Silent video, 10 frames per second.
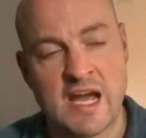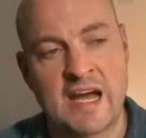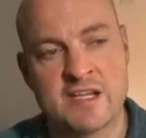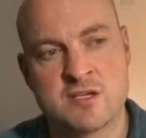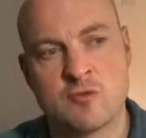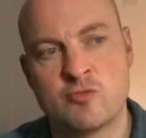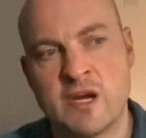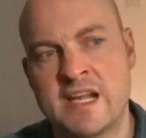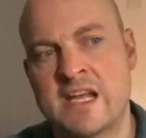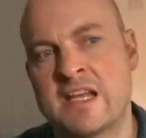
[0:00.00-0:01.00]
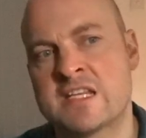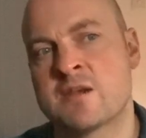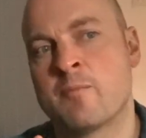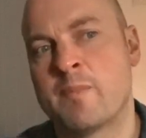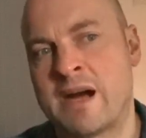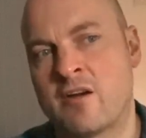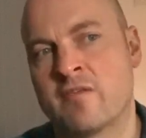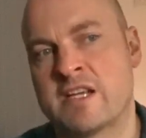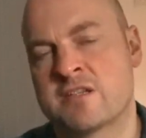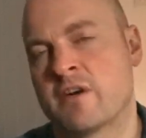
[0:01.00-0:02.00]
And so really it's about
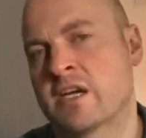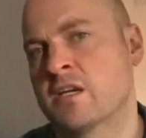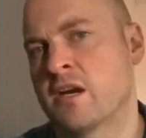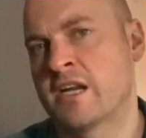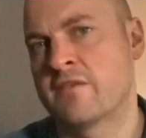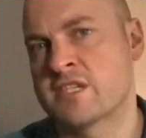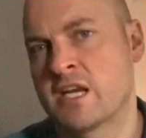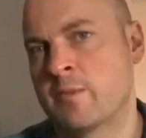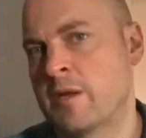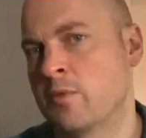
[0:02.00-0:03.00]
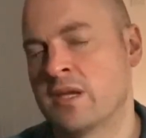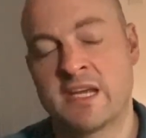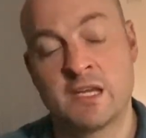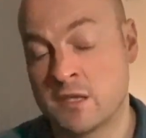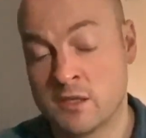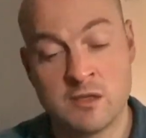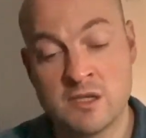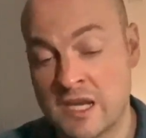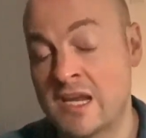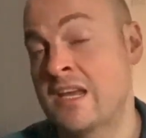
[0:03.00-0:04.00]
that. So if I can kind of say to people, it
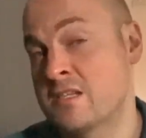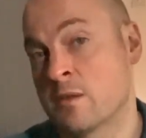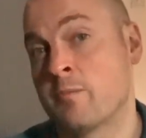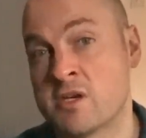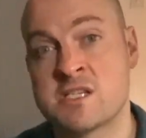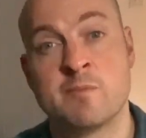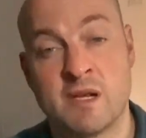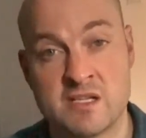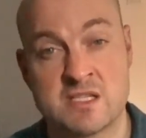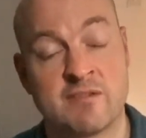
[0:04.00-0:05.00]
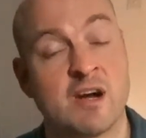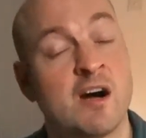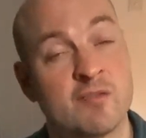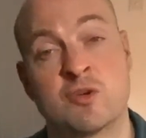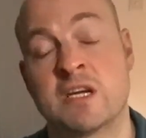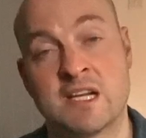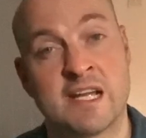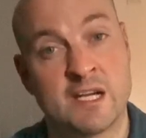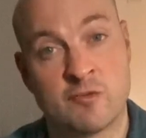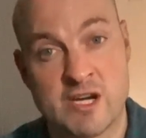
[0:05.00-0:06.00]
is a possibility that after eating
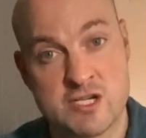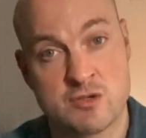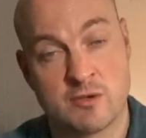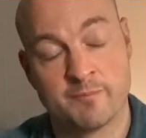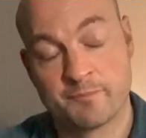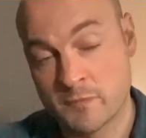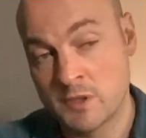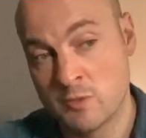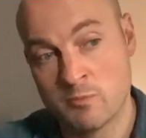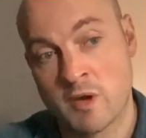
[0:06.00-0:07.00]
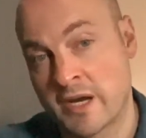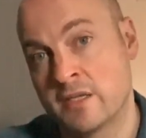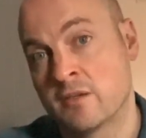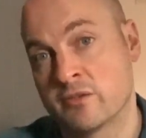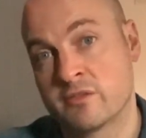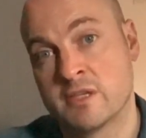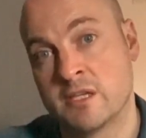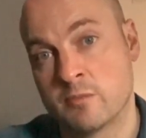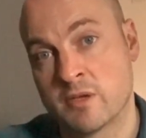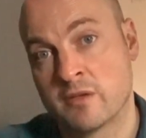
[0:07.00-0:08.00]
late in a restaurant, you might not
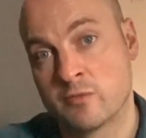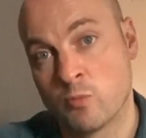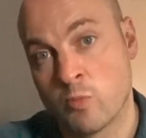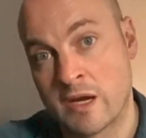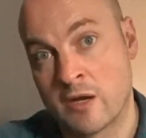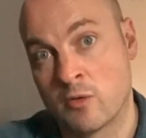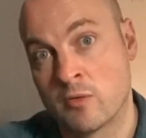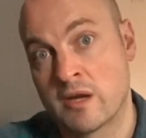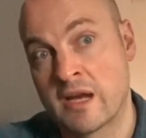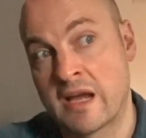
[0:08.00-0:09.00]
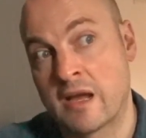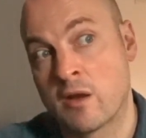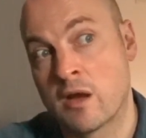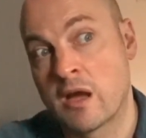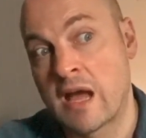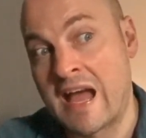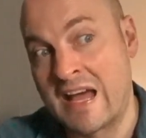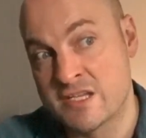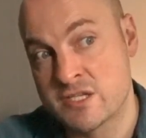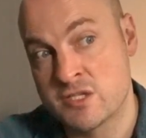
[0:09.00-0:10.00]
sleep as well
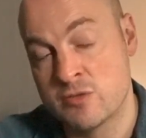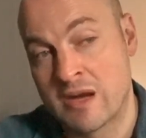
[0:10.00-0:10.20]
as you